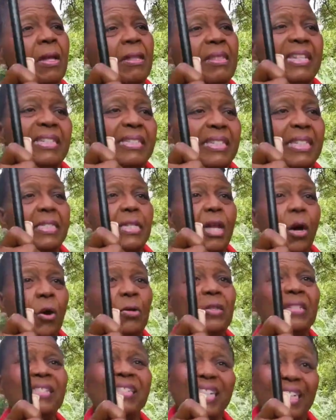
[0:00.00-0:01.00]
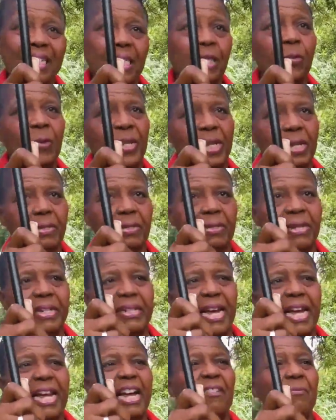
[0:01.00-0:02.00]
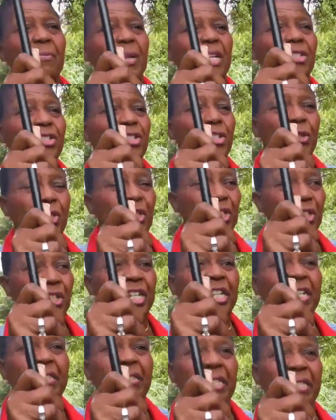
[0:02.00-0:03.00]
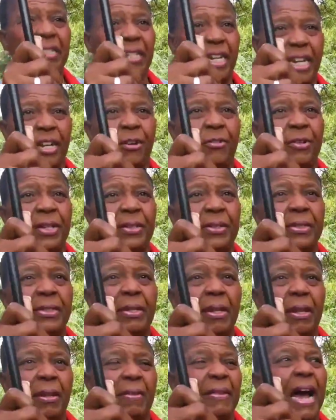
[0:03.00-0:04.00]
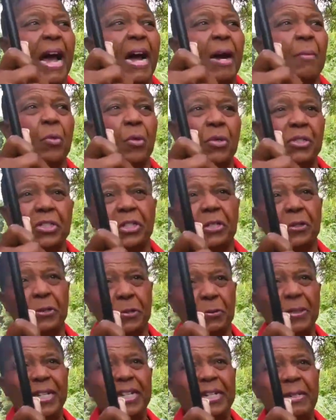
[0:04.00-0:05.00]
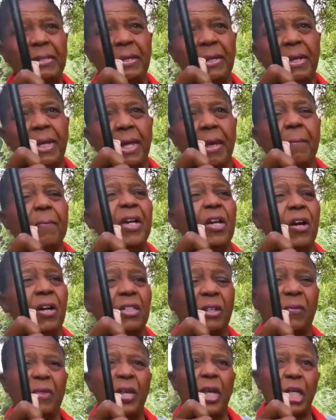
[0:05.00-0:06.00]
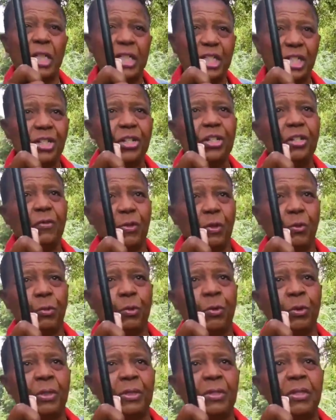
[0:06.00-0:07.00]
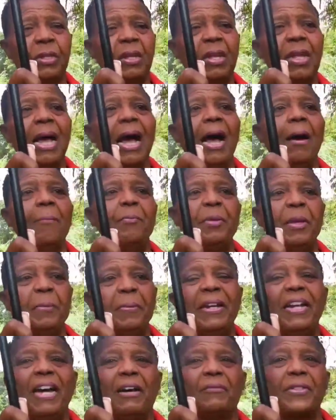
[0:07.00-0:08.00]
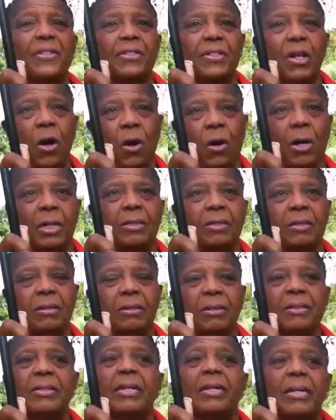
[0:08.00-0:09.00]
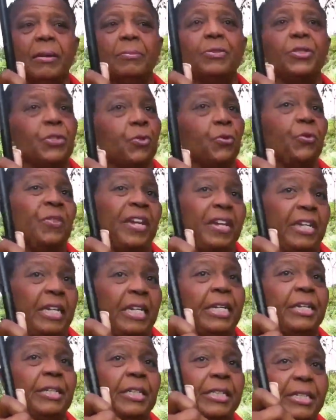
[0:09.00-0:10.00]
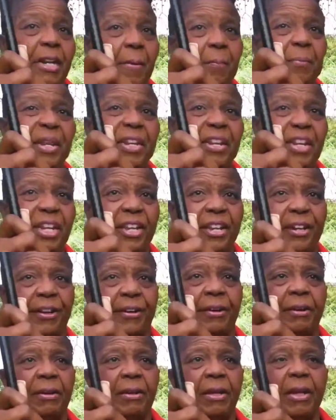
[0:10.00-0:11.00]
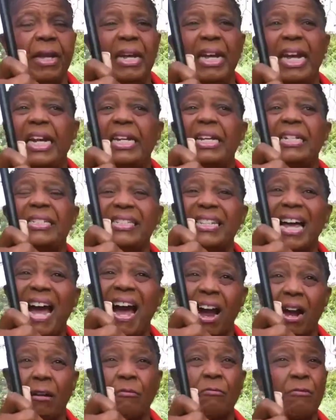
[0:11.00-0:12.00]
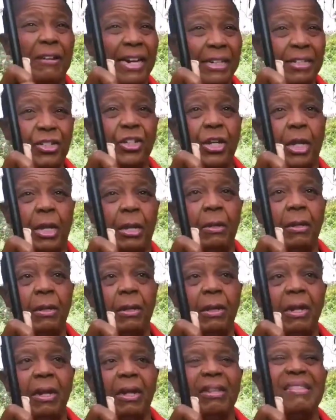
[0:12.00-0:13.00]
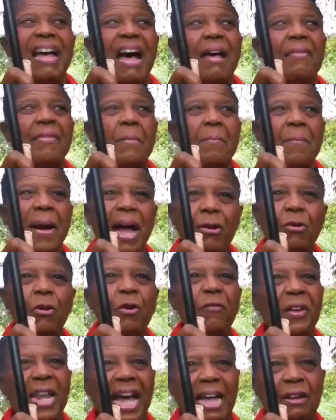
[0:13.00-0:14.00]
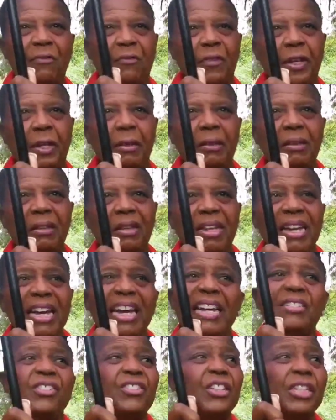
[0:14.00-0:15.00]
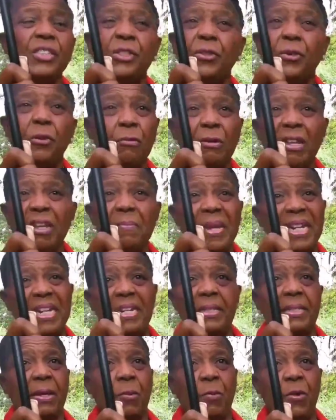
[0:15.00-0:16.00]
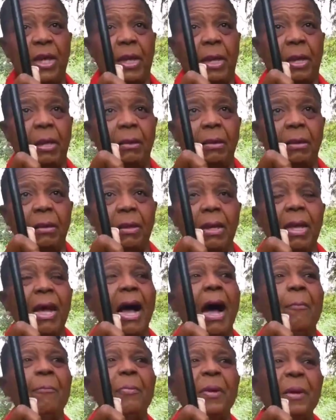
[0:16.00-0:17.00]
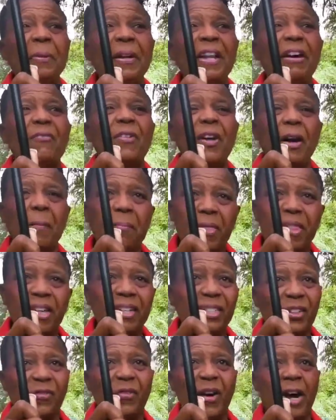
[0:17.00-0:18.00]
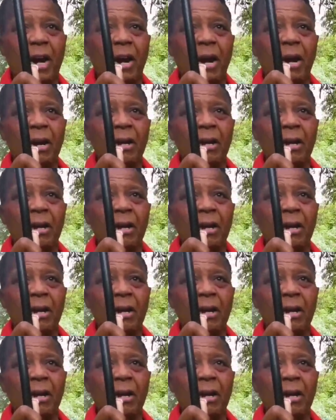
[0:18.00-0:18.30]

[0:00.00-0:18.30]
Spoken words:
this is now 6 weeks that I have been sojourning these areas that are more secluded because of the condition of the roads, and people have sought to come to do their illegal dumping here. It is heart-wrenching that the mangrove landfill is just 3 minutes away, and people have come thus far